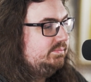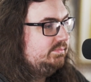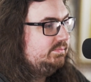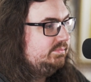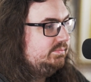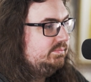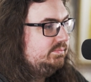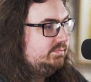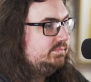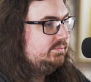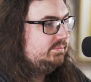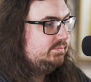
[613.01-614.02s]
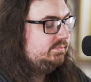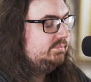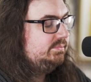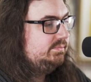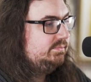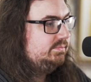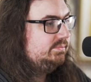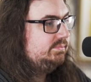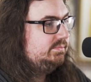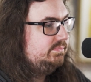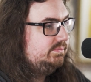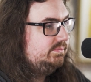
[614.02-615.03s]

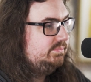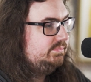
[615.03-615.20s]
(not speaking)